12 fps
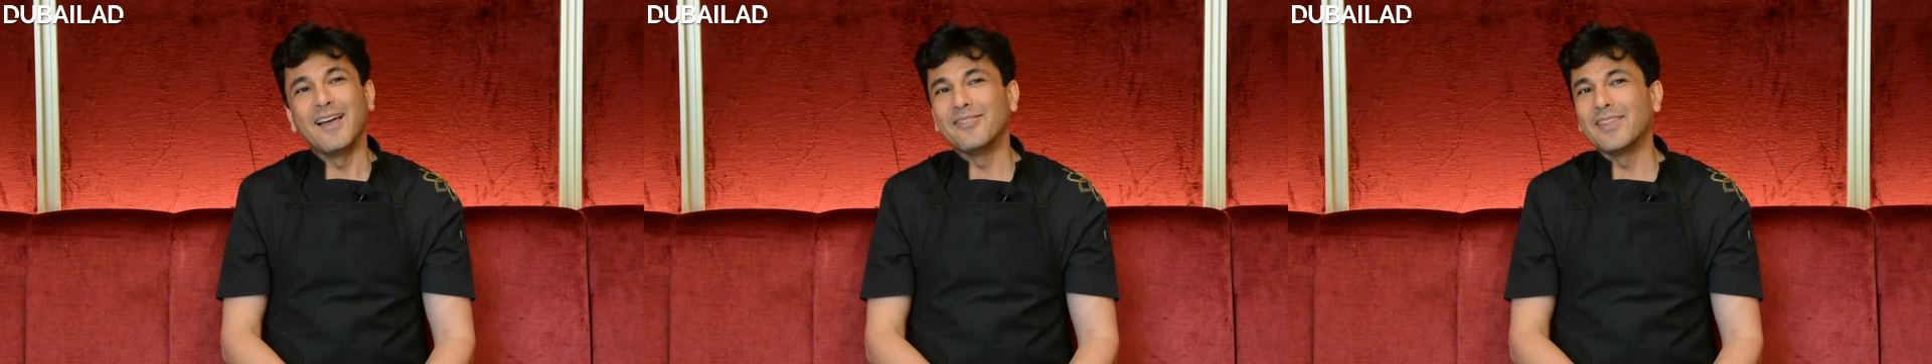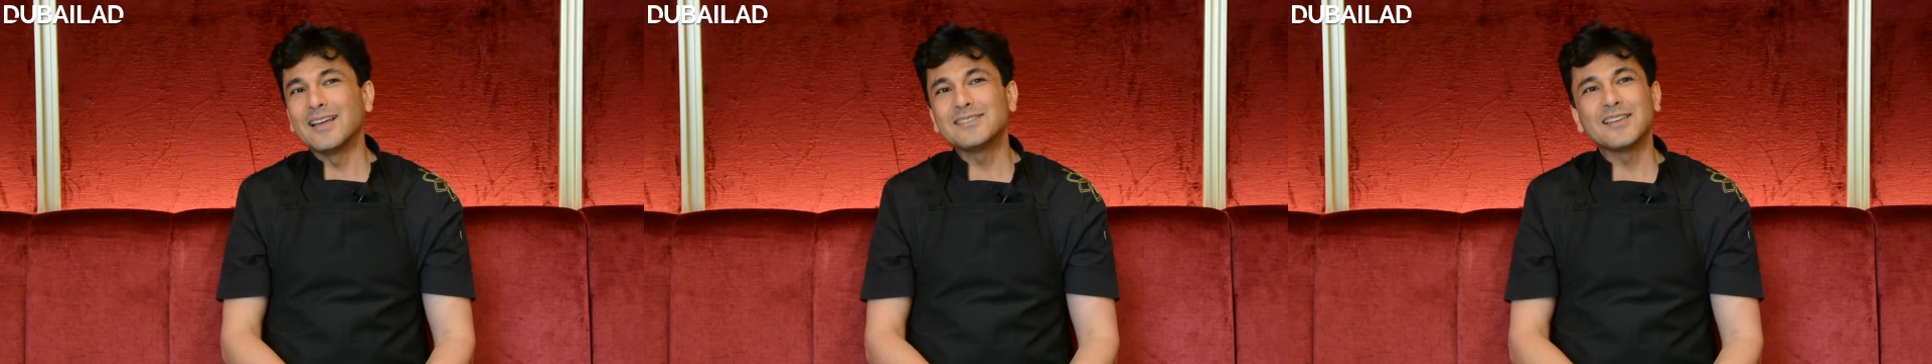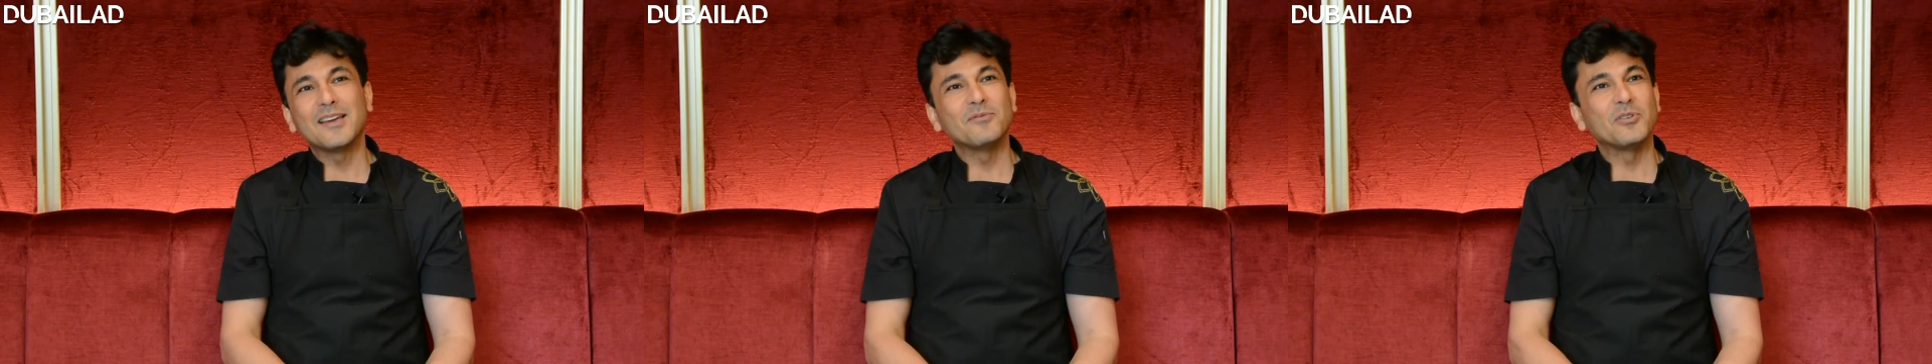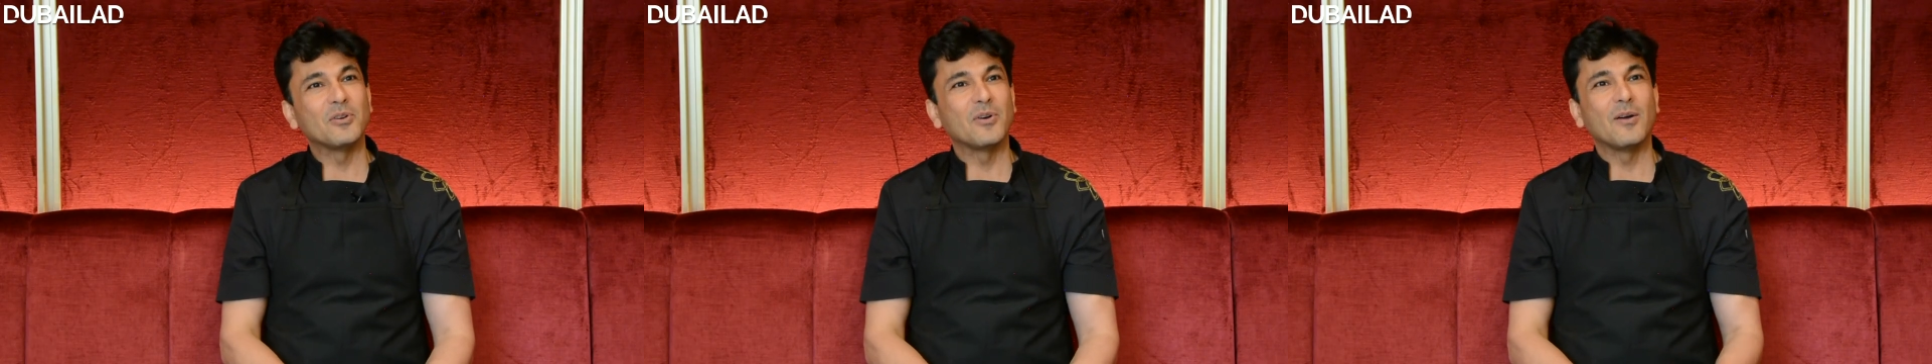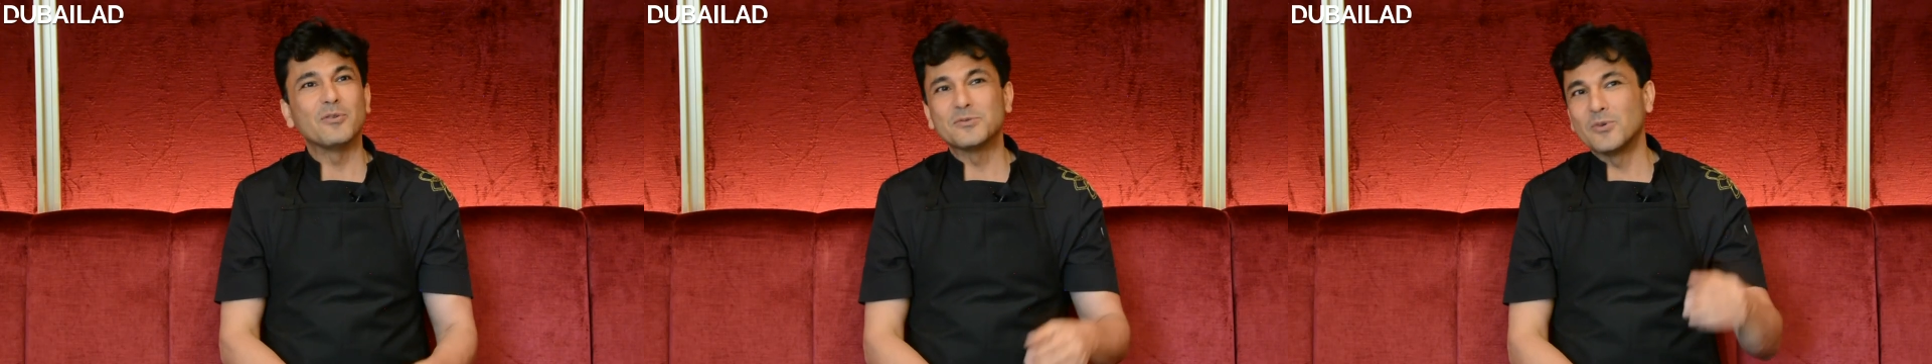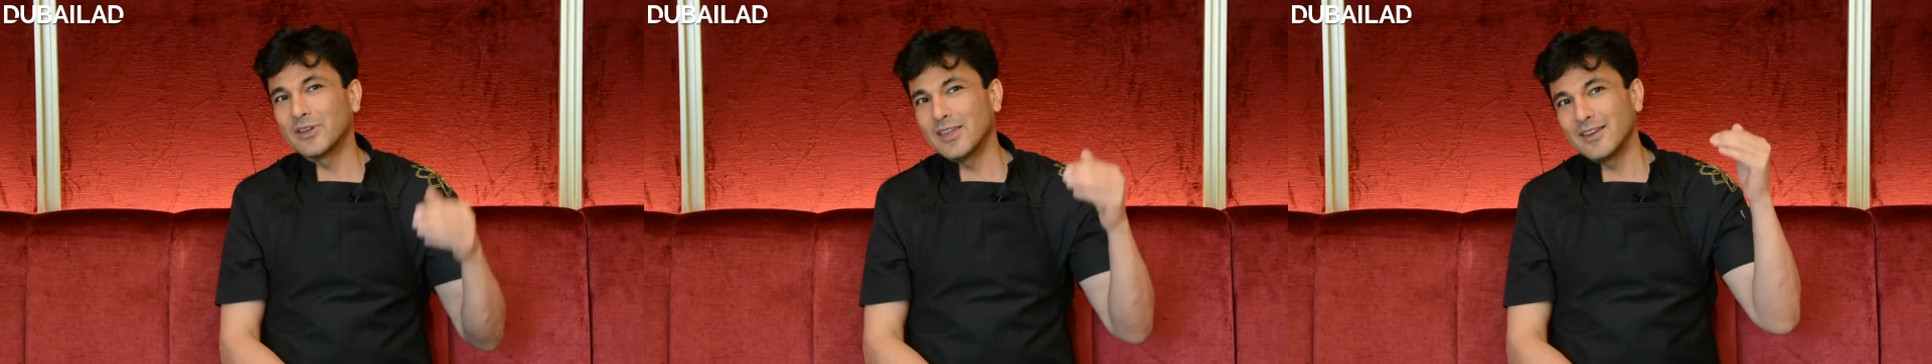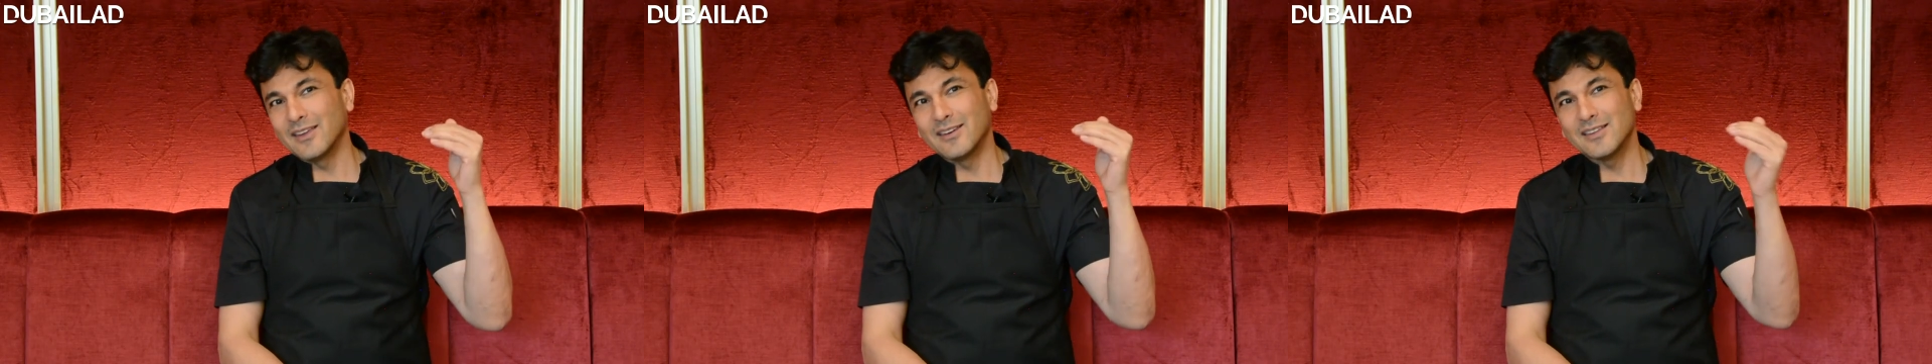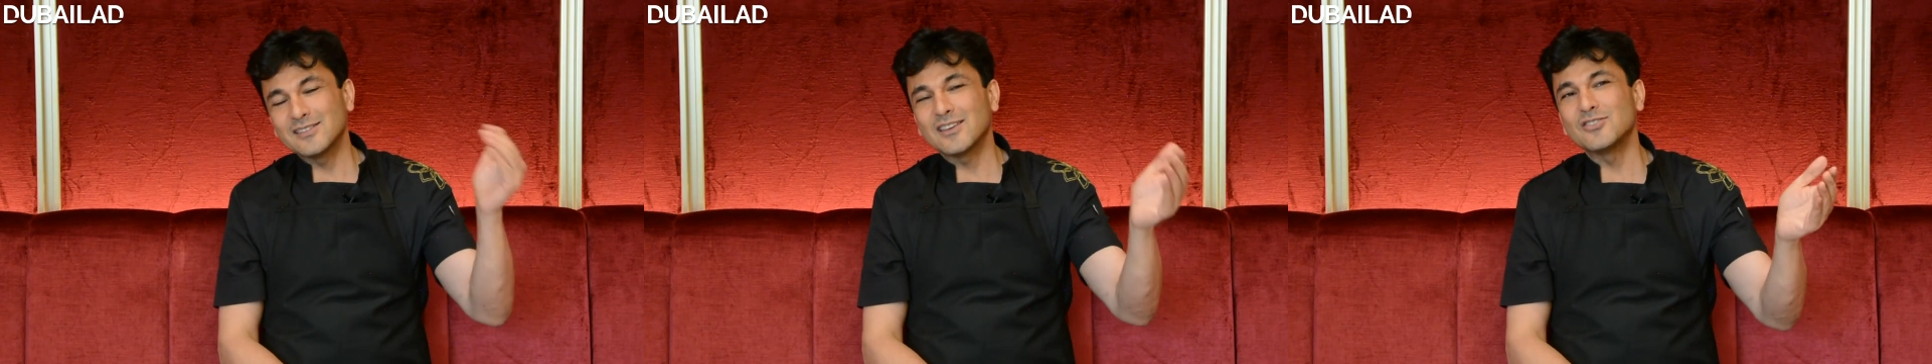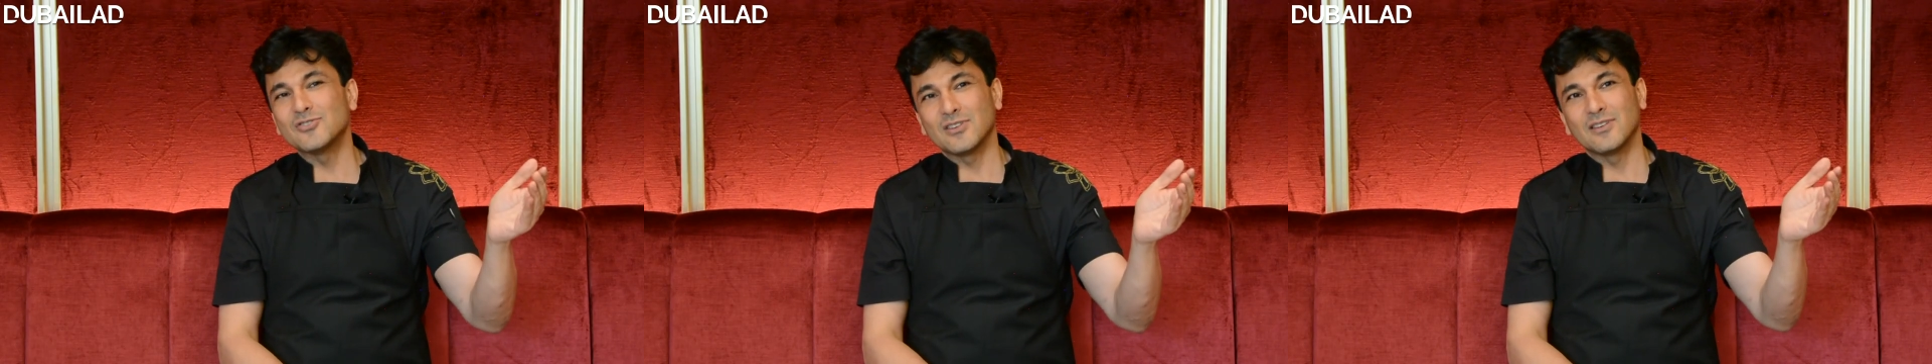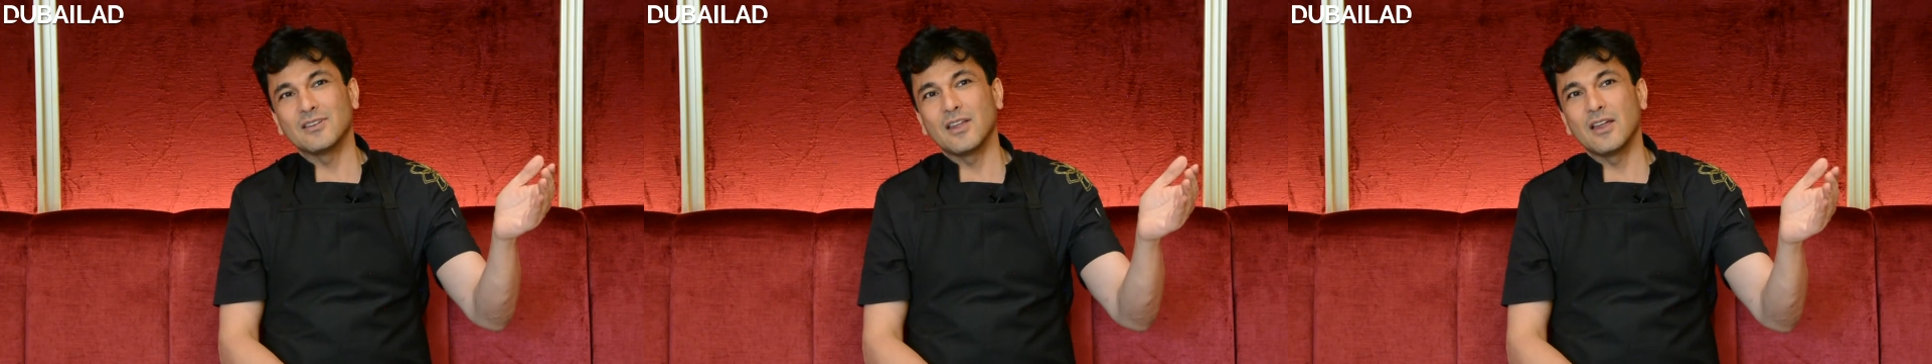And that time, you know, I was working in his kitchen